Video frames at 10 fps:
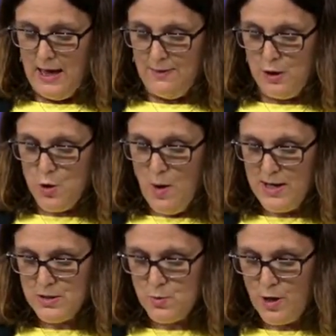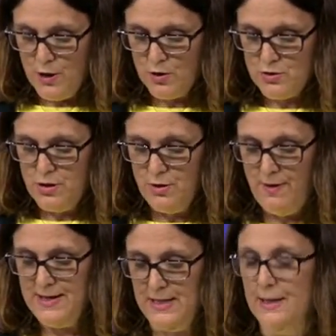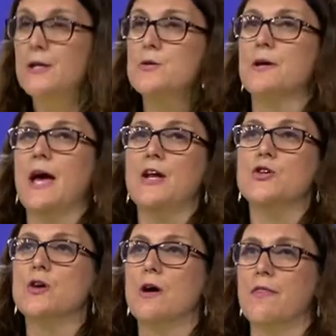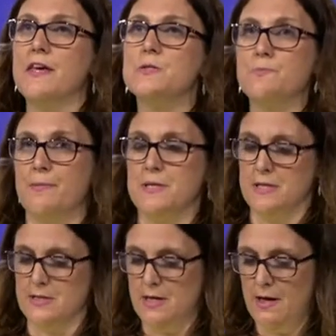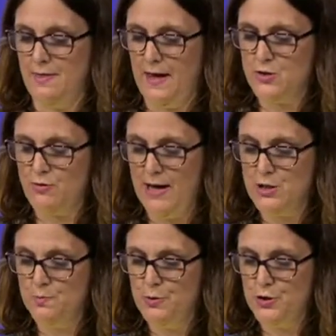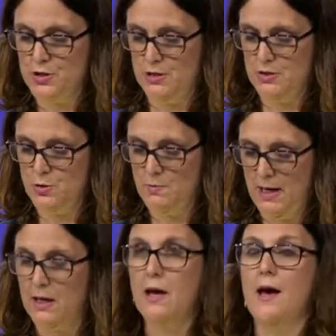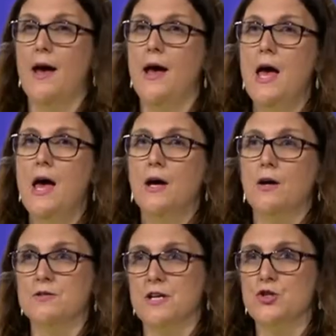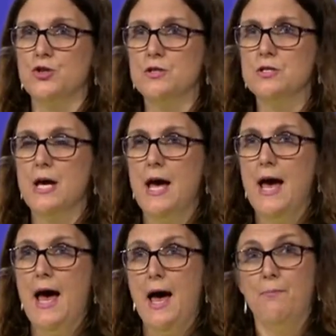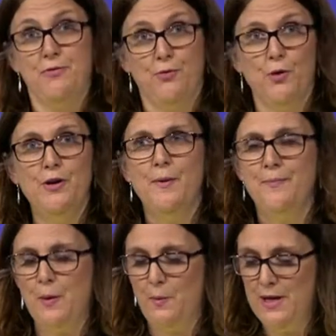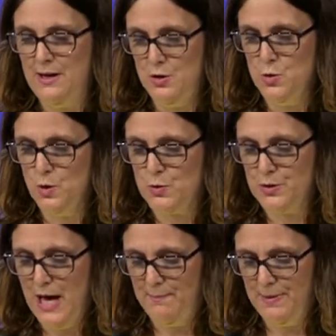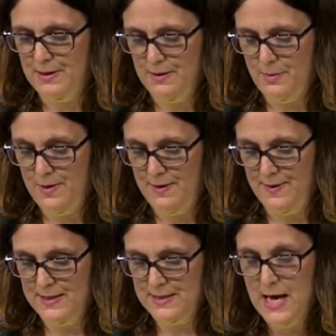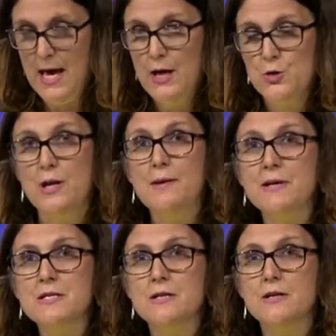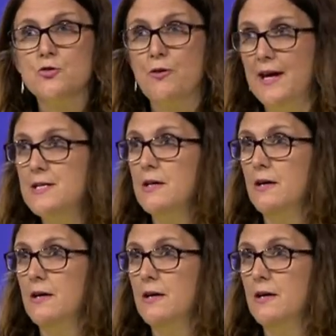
The U S were not ready to engage on these premises. They tried to push us to make uh, concessions uh, before we knew what would happen with this, to limit trade